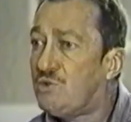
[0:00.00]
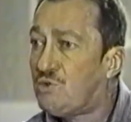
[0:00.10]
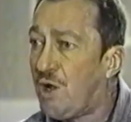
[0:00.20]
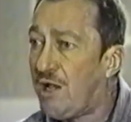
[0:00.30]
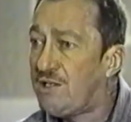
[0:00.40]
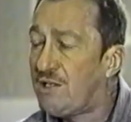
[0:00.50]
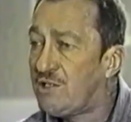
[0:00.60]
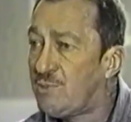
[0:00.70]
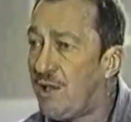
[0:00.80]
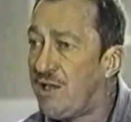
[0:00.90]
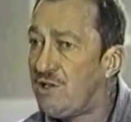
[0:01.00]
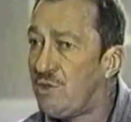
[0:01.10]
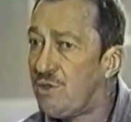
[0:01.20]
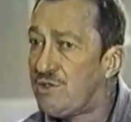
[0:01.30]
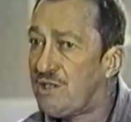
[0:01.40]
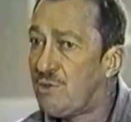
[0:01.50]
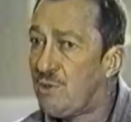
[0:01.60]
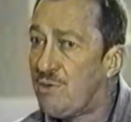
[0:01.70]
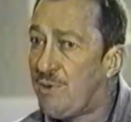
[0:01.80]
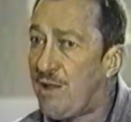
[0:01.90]
trying to explain to us that
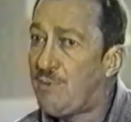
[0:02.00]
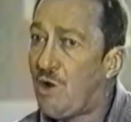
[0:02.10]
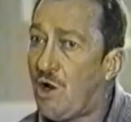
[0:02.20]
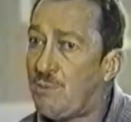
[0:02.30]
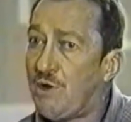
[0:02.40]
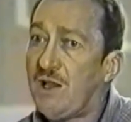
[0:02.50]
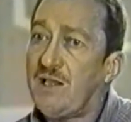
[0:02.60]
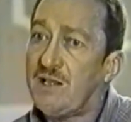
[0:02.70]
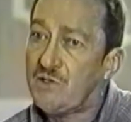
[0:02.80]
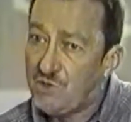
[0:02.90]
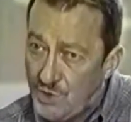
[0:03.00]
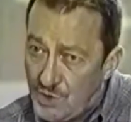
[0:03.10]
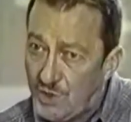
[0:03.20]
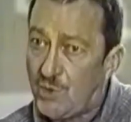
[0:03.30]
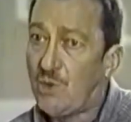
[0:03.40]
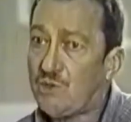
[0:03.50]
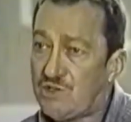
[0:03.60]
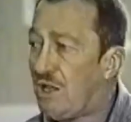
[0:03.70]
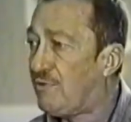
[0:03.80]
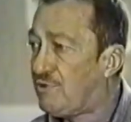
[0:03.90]
when people are bringing their 2-year-old
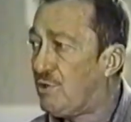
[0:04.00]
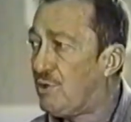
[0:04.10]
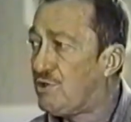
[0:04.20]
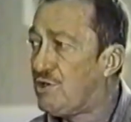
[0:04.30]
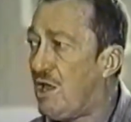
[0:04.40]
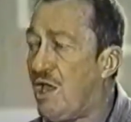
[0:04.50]
self to us,